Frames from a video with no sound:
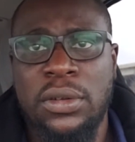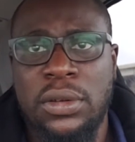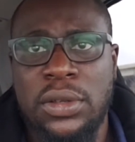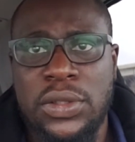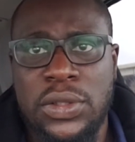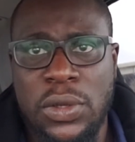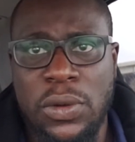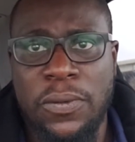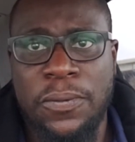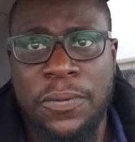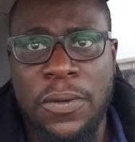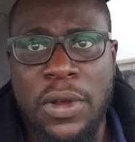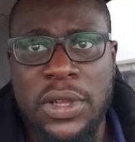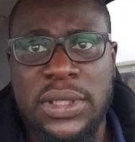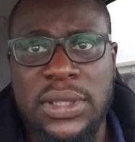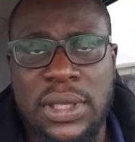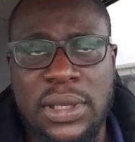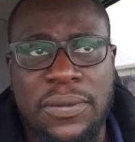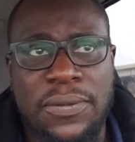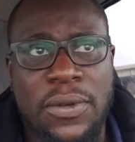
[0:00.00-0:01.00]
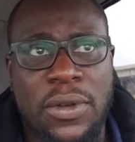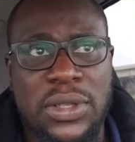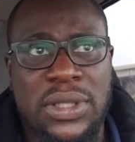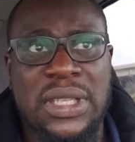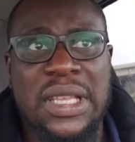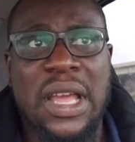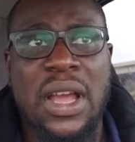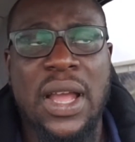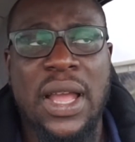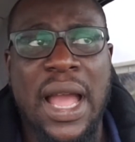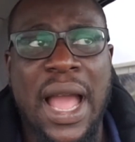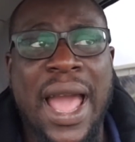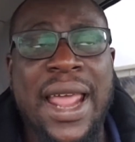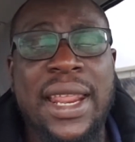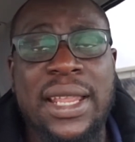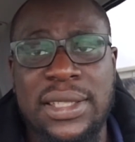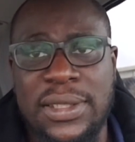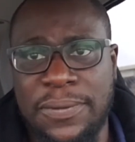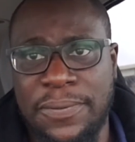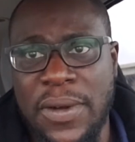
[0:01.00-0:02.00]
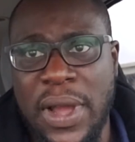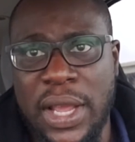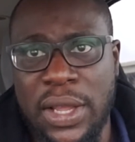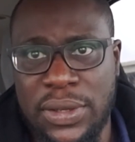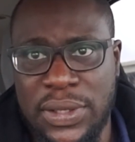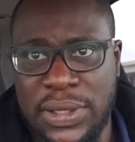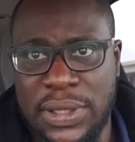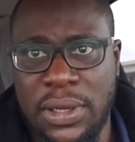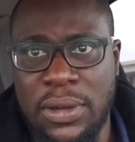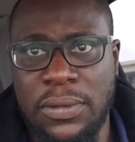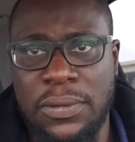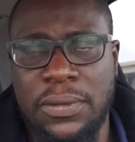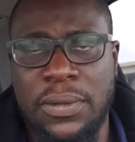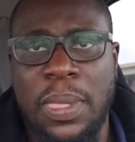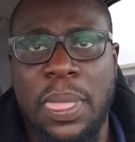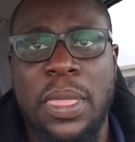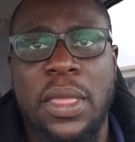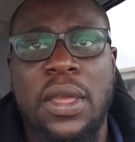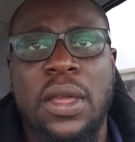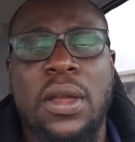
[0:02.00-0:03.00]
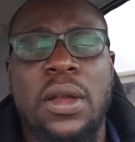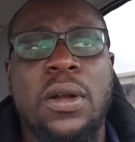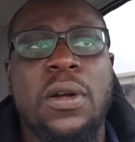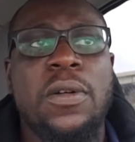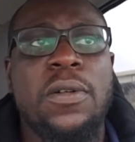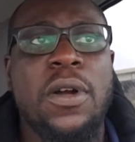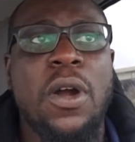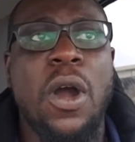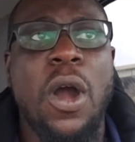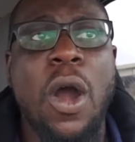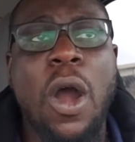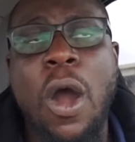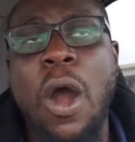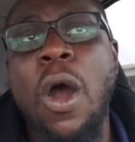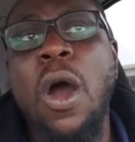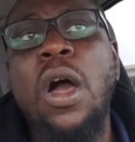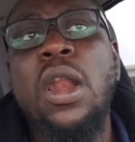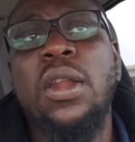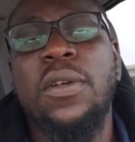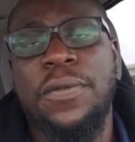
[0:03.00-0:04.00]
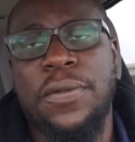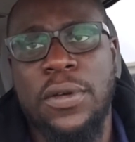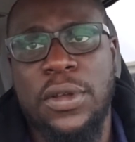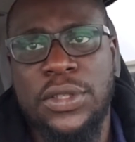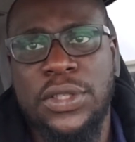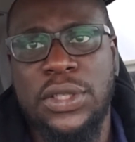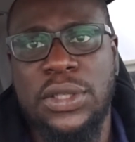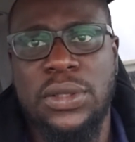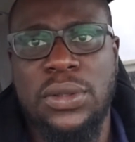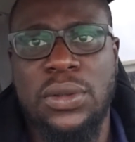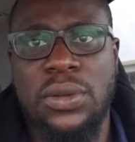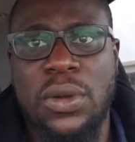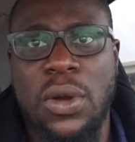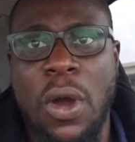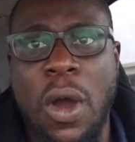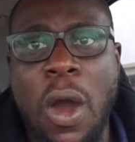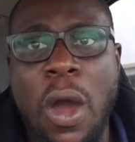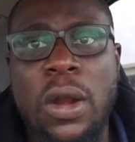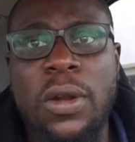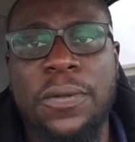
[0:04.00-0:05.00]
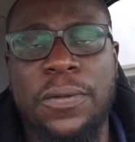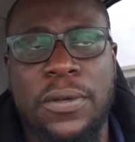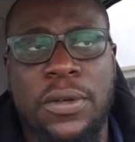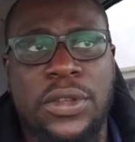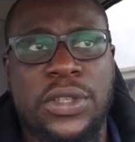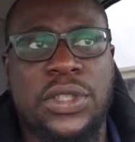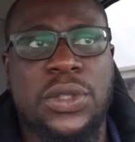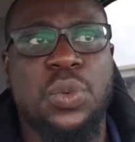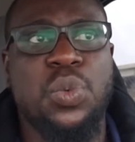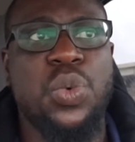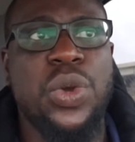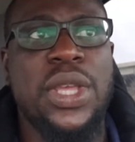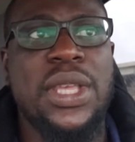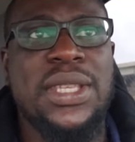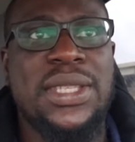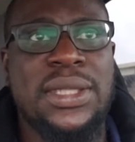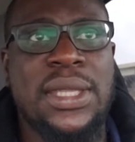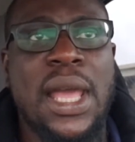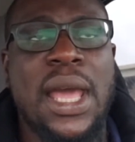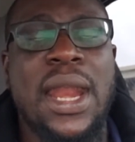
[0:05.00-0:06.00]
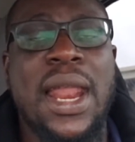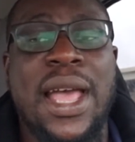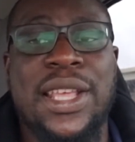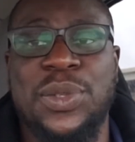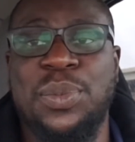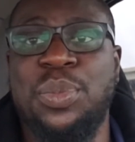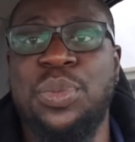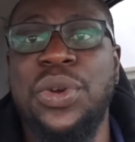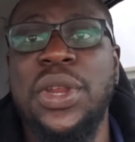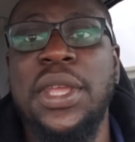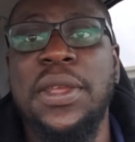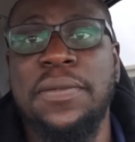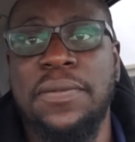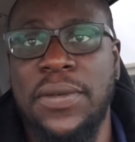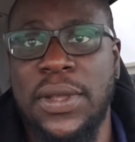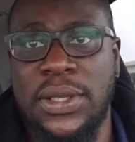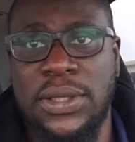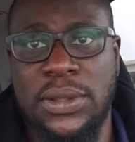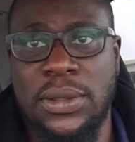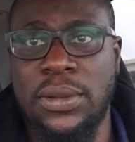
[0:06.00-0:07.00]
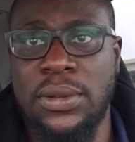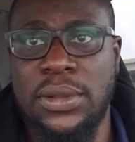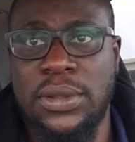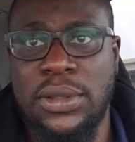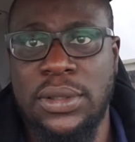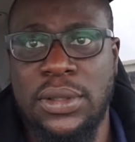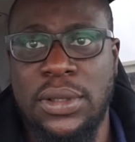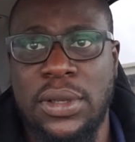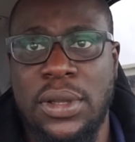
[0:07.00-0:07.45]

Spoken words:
So first thing first, identify yourself. All of us, we start as pre-investors.